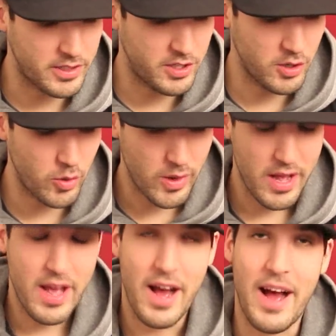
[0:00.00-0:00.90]
two,
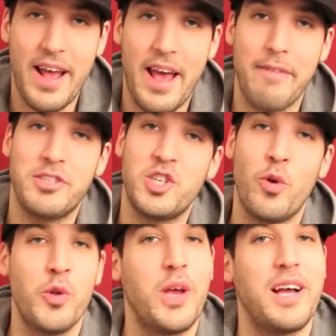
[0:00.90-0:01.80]
I have
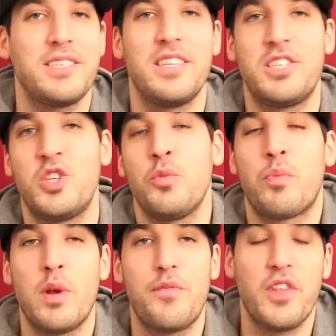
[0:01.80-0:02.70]
shown you guys this shoe
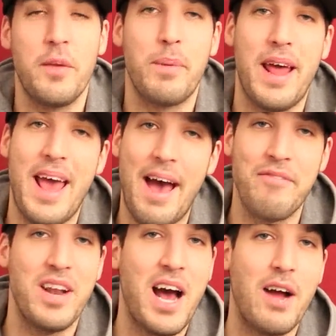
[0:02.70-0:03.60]
briefly, but I
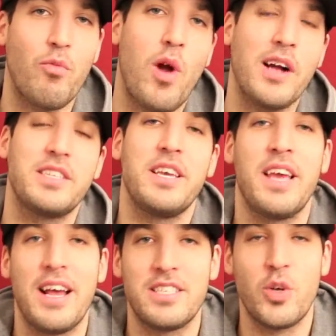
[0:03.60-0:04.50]
have not rocked it
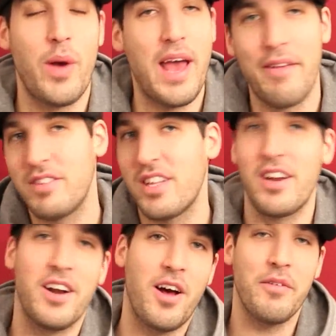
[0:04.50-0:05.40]
yet, so I haven't
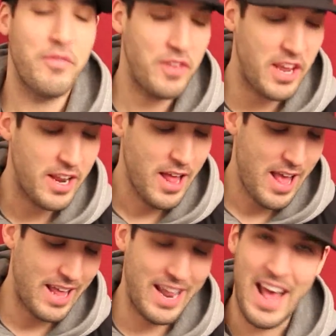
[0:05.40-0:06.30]
done it on feet,
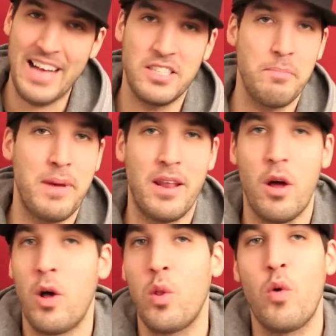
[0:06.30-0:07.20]
and it hasn't been
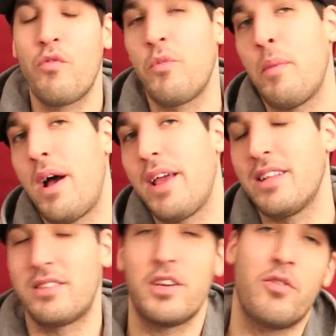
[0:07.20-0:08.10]
all over my
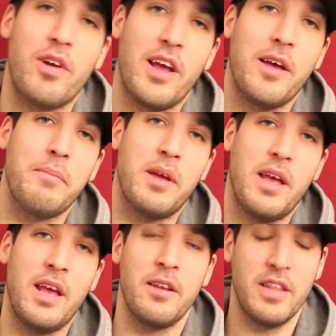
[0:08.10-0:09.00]
Instagram
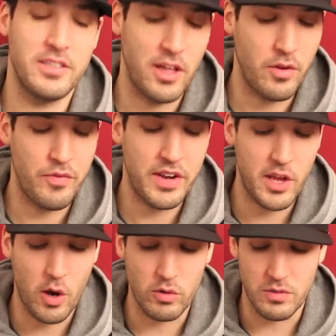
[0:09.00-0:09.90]
and these other
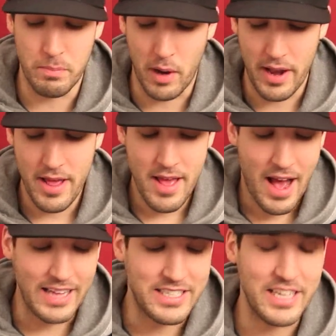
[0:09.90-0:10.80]
videos, but
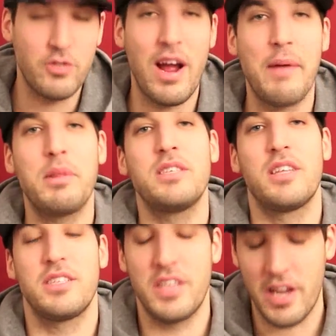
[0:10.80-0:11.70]
I did grab these
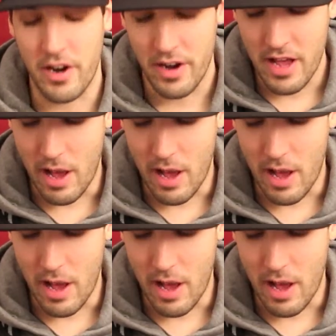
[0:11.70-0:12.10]
this year.